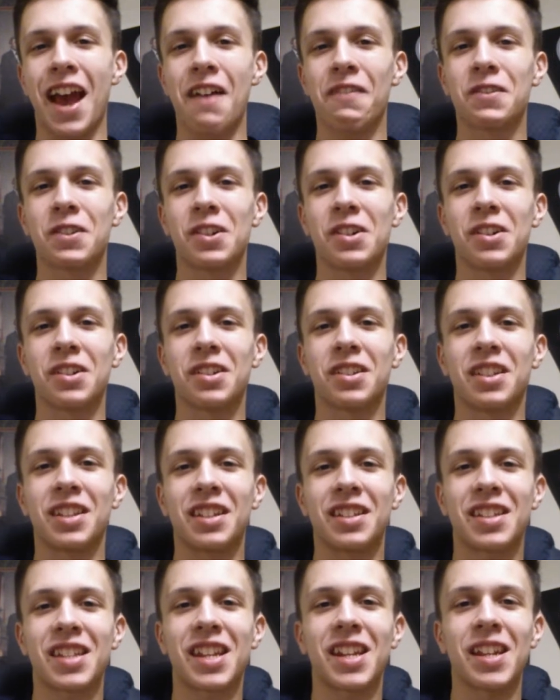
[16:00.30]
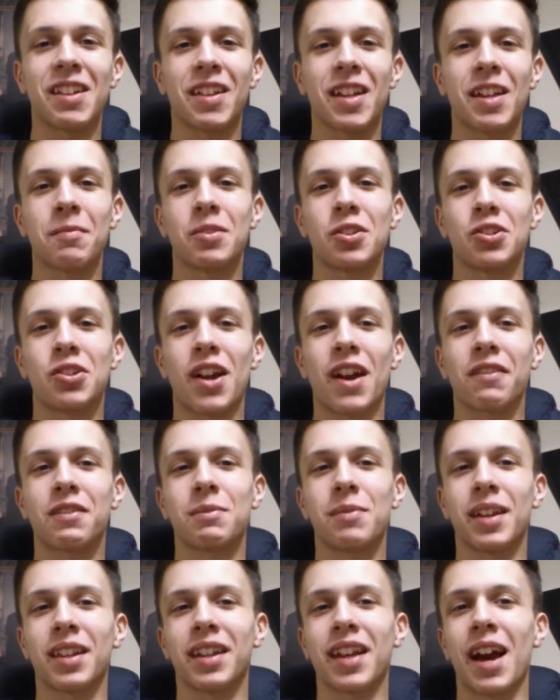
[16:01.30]
after CeeDee Lamb was
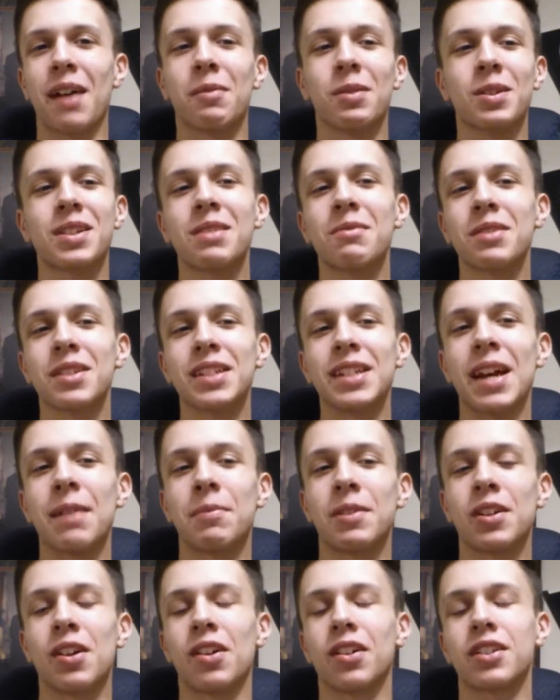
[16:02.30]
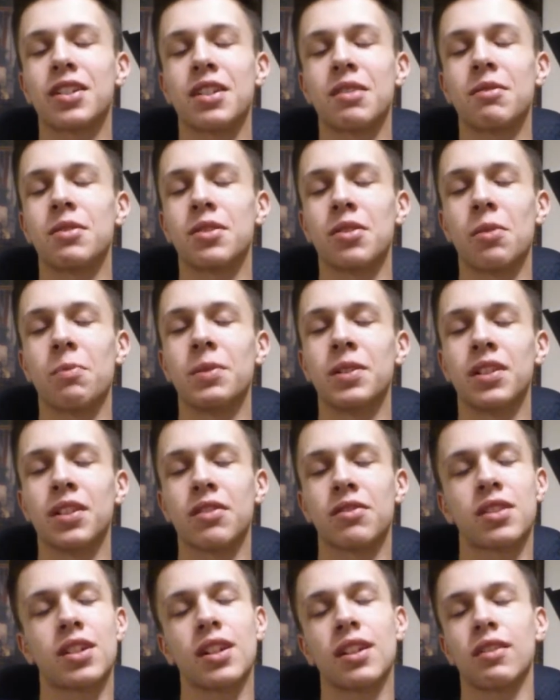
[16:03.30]
drafted by the Cowboys. He wasn't happy at all because he was hoping,
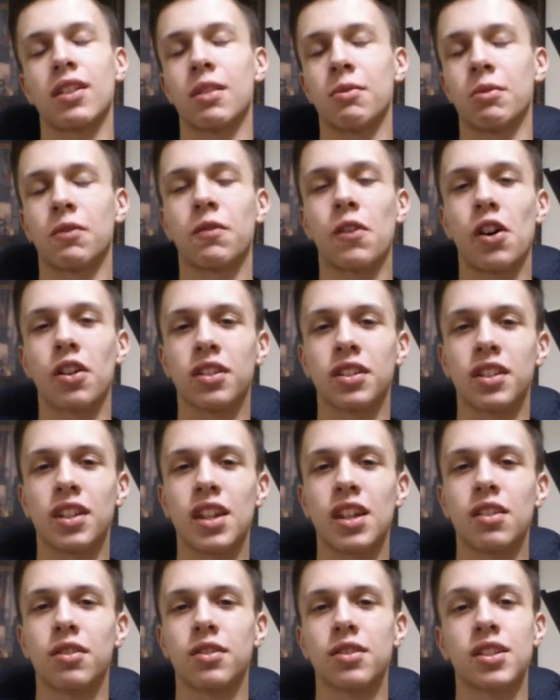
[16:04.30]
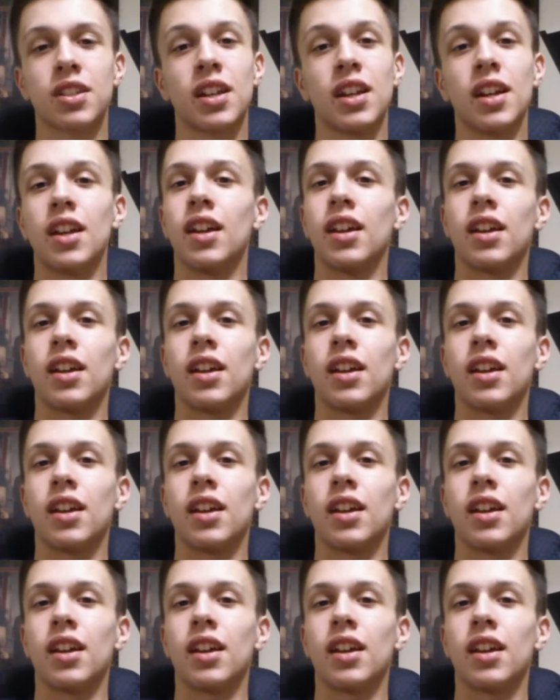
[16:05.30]
CeeDee Lamb would fall to the Eagles.